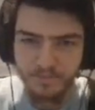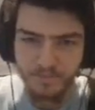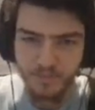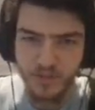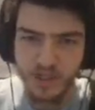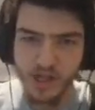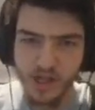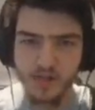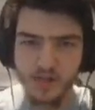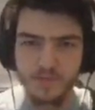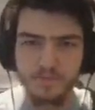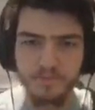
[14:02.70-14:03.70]
Yeah.
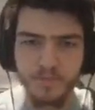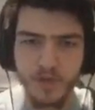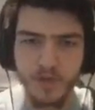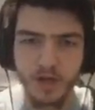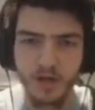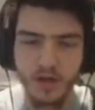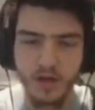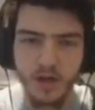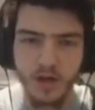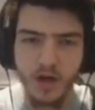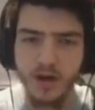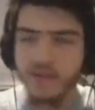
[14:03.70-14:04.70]

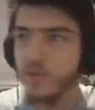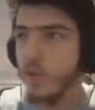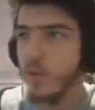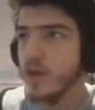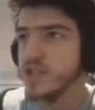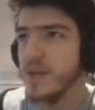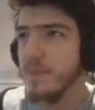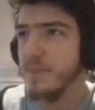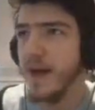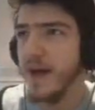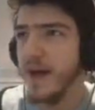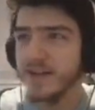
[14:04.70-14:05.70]
I'll have to watch that
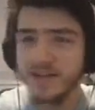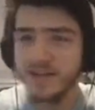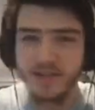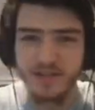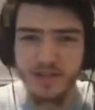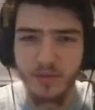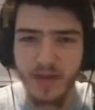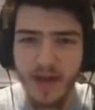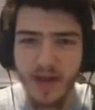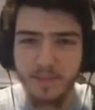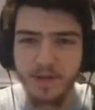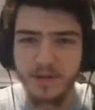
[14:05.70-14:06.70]
back to see what
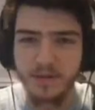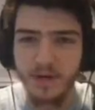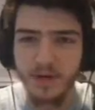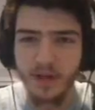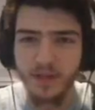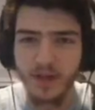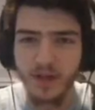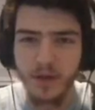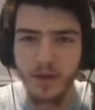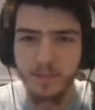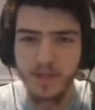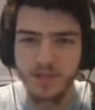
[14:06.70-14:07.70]
happened, but I think I might
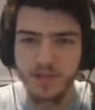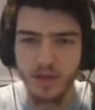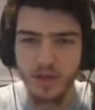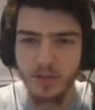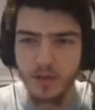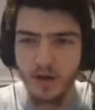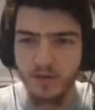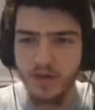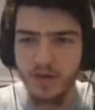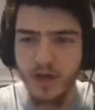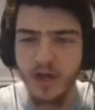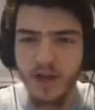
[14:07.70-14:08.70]
have pissed one of them off.
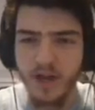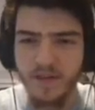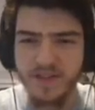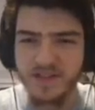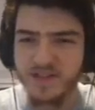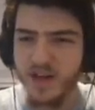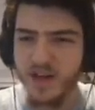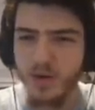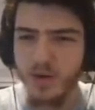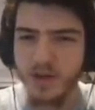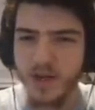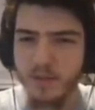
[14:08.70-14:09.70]
And this is not where
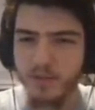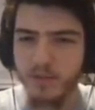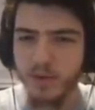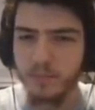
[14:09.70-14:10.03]
I came from.